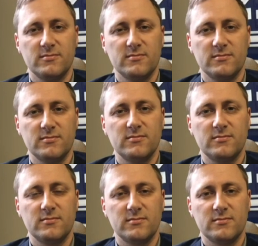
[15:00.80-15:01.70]

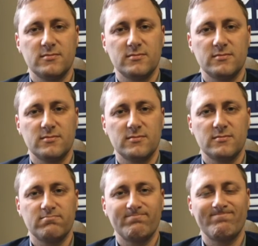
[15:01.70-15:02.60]

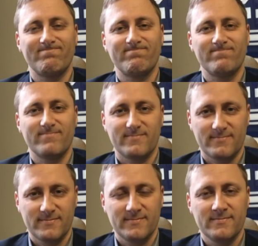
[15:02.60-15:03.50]

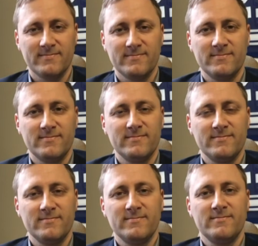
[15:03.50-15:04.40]
[no speech]